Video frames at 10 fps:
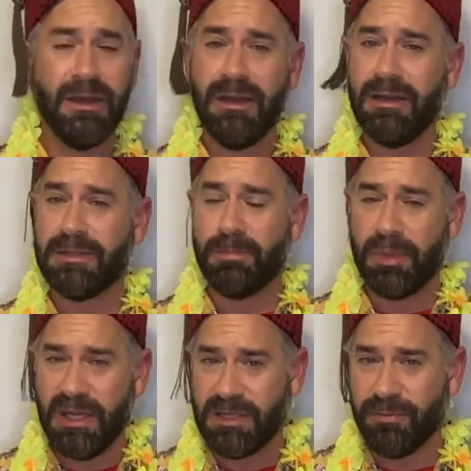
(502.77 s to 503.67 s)
is
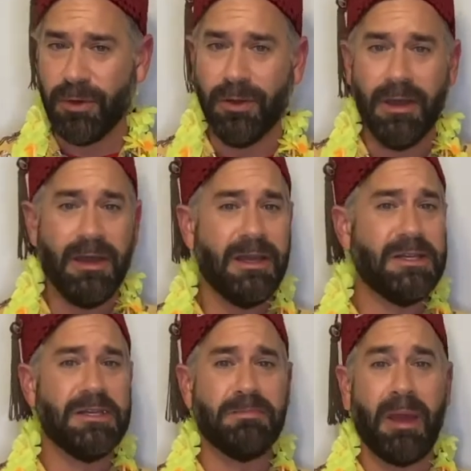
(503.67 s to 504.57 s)
peaceful, it
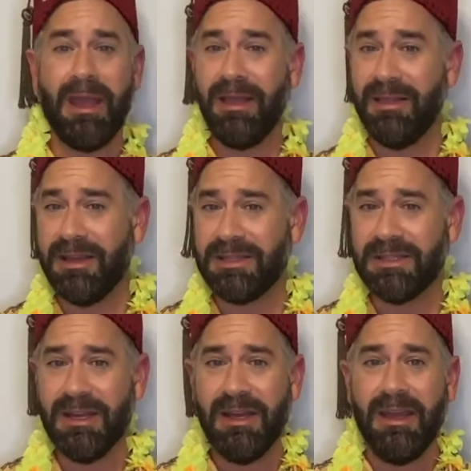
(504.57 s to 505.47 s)
is
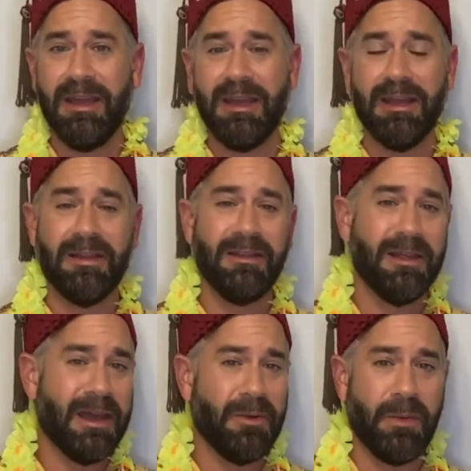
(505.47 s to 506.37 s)
painless, and
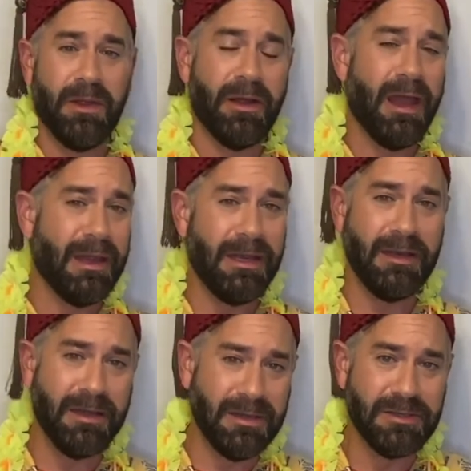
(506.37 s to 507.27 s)
that we are heading
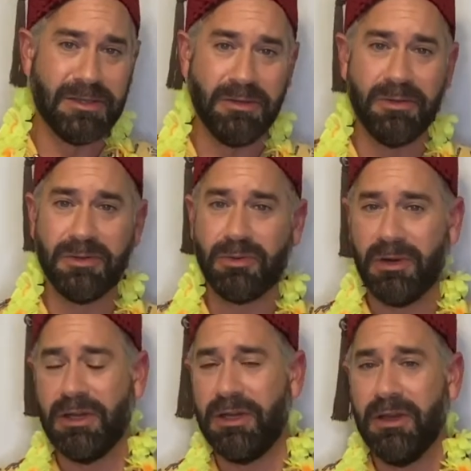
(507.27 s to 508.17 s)
into
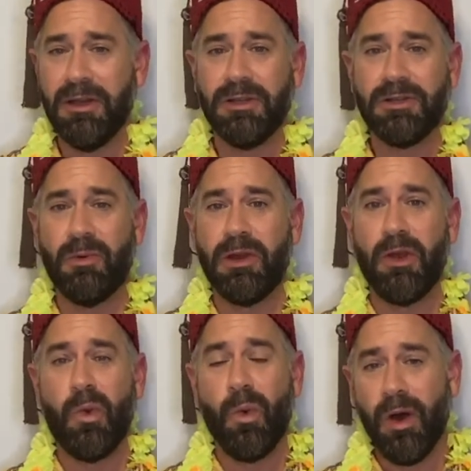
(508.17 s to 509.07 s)

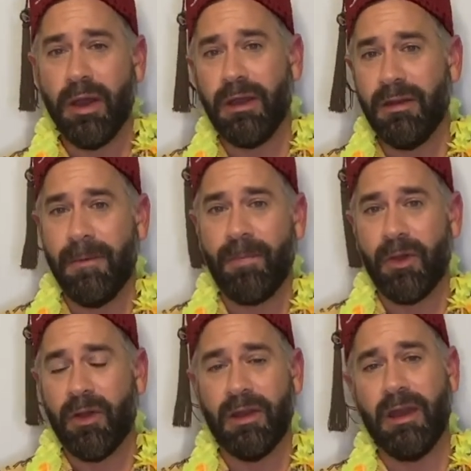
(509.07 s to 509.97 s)
2021
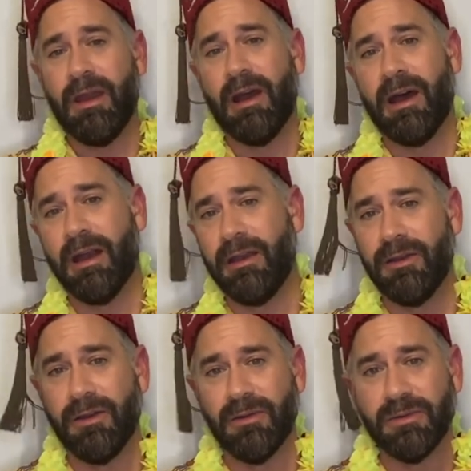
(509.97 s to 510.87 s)
on a high
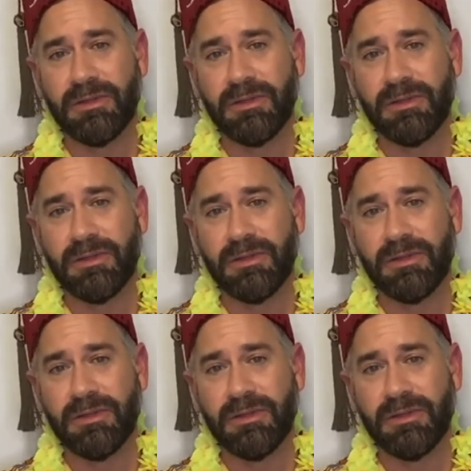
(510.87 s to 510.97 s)
note.